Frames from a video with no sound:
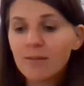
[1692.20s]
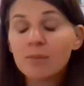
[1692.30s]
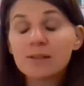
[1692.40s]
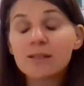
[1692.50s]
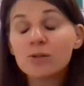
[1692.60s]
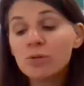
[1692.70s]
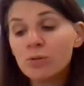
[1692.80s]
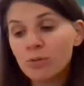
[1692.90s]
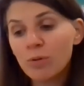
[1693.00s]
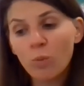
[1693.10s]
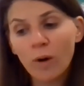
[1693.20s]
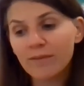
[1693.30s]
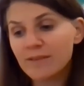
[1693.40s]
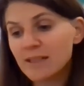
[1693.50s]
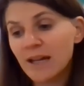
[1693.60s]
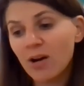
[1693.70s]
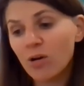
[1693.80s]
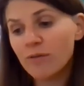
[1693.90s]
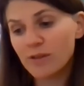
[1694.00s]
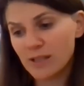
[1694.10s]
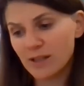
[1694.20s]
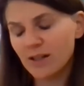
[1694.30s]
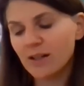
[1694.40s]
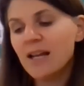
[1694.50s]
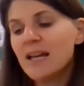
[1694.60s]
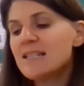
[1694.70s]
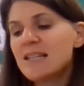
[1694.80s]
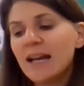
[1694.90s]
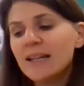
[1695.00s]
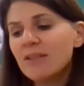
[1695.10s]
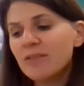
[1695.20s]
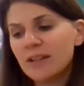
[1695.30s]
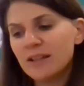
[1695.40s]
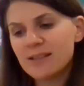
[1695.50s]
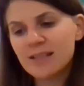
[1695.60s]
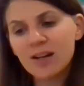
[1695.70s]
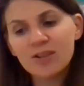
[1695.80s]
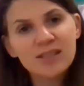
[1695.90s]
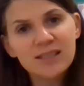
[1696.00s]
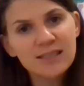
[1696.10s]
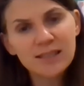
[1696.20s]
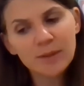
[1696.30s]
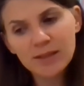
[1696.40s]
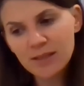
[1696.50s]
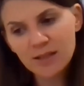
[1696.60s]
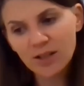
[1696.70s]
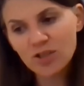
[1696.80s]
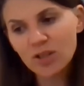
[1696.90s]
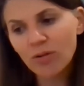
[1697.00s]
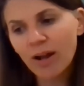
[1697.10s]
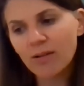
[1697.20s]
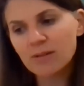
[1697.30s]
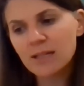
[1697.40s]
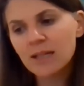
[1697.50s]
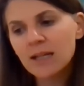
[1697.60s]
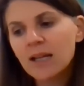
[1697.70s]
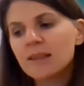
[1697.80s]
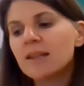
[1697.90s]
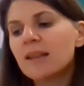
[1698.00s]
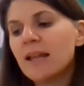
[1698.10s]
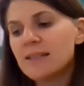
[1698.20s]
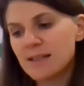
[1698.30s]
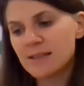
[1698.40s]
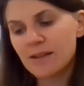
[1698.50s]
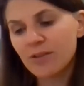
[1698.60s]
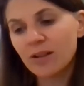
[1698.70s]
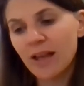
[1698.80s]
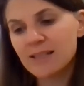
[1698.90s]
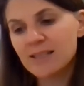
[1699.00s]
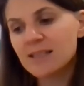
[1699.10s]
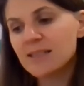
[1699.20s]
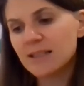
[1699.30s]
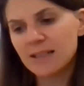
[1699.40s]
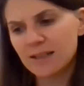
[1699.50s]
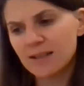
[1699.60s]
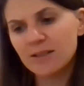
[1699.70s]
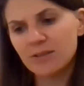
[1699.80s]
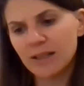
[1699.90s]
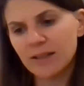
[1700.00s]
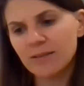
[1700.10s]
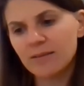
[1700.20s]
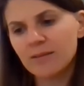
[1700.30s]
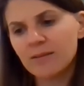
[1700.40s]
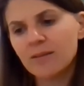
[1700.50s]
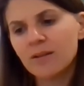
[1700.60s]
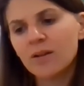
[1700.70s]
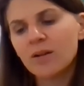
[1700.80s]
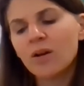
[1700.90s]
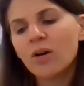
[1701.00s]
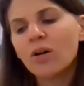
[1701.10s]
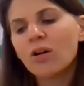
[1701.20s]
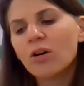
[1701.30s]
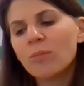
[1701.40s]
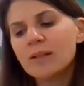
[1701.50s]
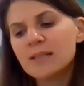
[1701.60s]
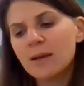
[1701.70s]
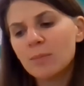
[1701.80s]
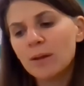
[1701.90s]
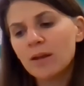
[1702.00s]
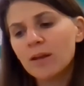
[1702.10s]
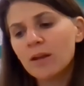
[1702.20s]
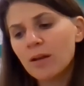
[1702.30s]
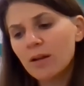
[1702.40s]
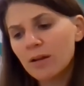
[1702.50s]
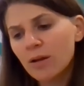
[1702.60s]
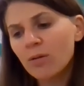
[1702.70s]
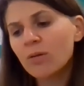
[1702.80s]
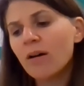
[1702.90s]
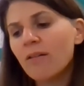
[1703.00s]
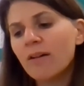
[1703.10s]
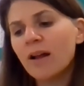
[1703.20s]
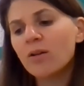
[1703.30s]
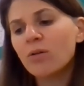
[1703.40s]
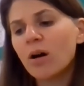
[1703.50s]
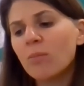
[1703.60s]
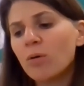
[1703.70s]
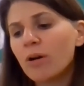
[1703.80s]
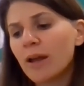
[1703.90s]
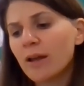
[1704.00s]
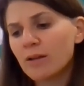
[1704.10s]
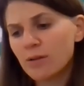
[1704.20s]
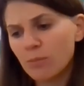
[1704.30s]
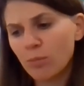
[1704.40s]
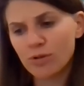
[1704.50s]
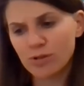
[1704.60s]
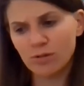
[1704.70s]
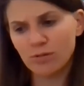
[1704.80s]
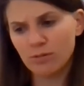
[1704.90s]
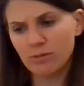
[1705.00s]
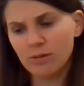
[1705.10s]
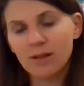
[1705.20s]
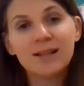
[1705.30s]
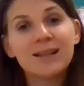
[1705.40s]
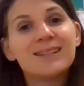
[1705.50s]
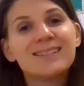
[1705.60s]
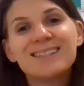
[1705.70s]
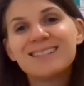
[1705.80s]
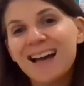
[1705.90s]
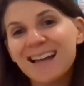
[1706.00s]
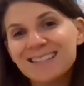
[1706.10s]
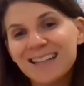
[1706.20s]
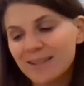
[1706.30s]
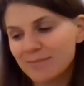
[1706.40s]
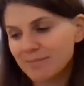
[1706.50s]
Mrs. Who wafted it over to her, tiny feet scarcely seeming to touch the ground, the lenses of her glasses glittering. Come te picchio fallo amore morso. Dante.